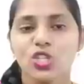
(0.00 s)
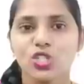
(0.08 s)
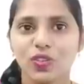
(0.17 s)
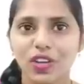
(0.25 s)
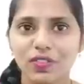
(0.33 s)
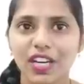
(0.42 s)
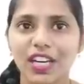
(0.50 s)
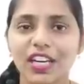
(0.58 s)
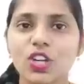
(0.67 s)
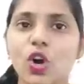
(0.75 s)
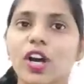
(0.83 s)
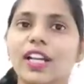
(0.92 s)
So whenever
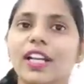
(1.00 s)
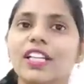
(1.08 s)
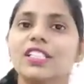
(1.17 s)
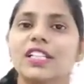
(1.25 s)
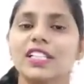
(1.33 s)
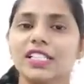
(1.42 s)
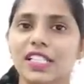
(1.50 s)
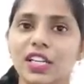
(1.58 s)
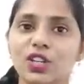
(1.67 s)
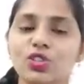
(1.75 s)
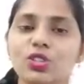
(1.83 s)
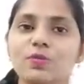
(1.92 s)
any organization that is
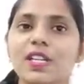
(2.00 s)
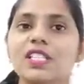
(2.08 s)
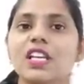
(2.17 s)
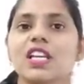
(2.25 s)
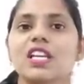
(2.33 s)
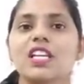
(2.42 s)
seen in news means